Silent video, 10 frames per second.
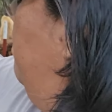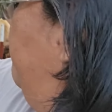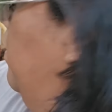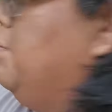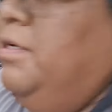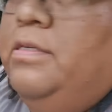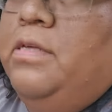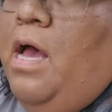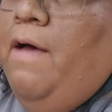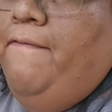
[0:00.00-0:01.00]
versus
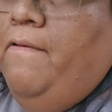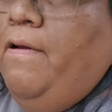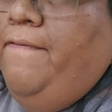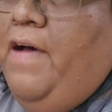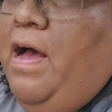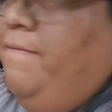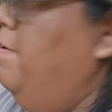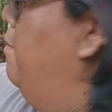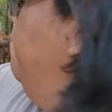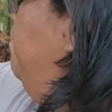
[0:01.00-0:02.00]

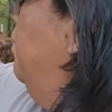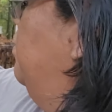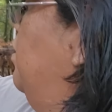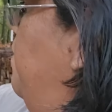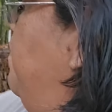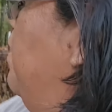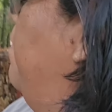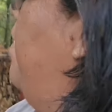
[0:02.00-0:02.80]
$4,500 plus shipping. It